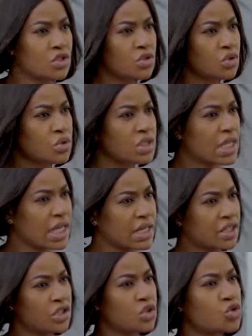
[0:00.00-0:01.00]
So
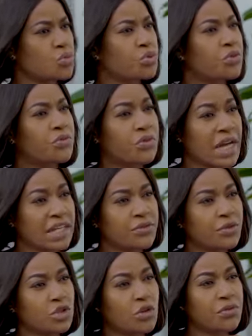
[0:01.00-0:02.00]
telling you to provide
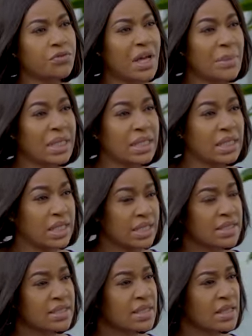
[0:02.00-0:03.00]
for your family needs